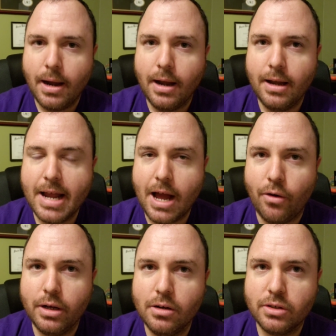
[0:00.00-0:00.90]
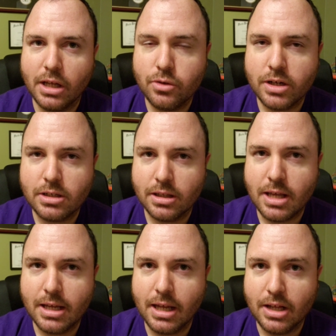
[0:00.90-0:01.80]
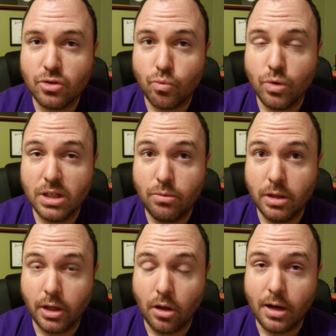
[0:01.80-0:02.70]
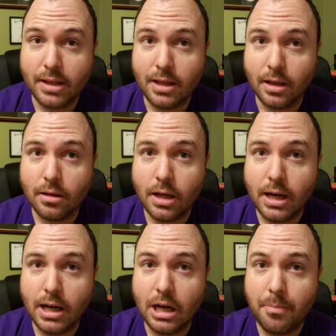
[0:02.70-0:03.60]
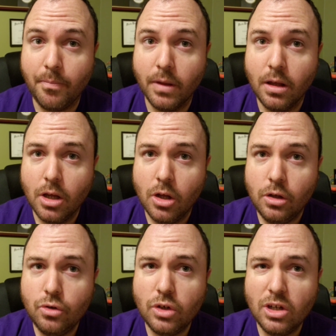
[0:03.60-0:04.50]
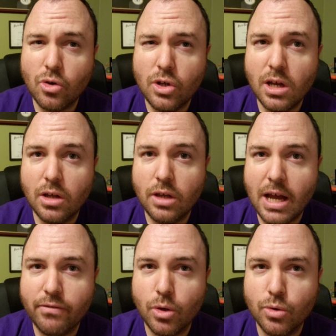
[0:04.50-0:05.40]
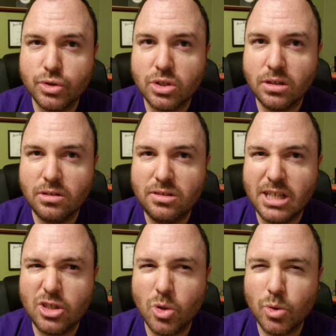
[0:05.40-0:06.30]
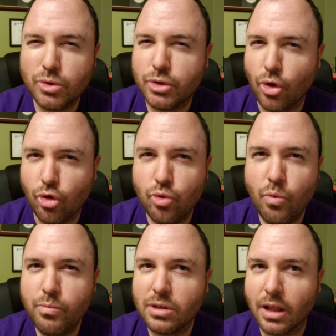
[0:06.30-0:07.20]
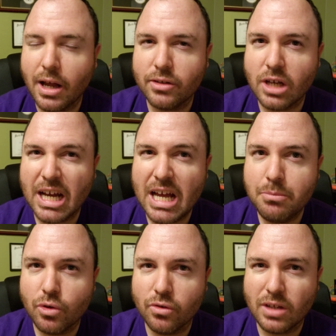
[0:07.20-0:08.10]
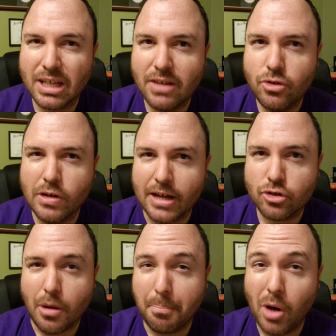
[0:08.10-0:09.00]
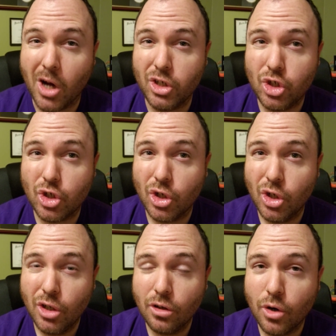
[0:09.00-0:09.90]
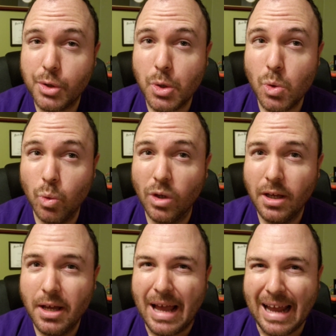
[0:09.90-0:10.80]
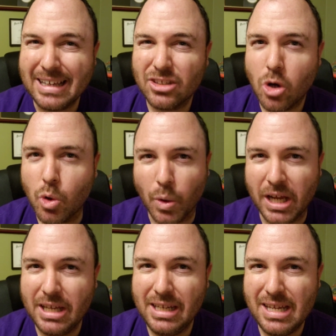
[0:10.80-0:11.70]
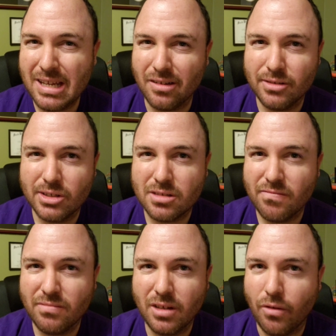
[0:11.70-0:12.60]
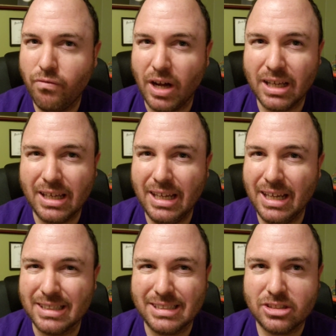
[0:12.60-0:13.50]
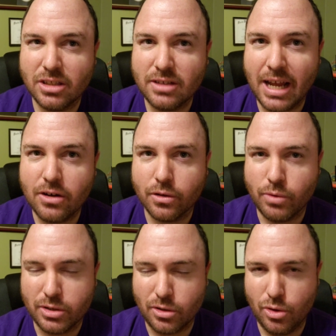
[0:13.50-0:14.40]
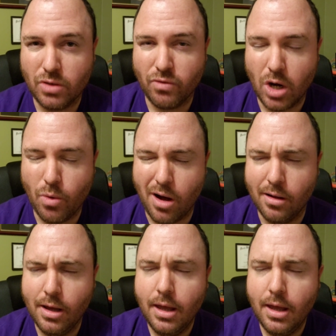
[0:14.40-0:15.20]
Now, here's the interesting thing, and it's really, really good, I think. Usually, you have those digital zooms a lot of times, or it's like gives you an extra punch or two. It gets all grainy and gets funky and just doesn't handle the resolution very well.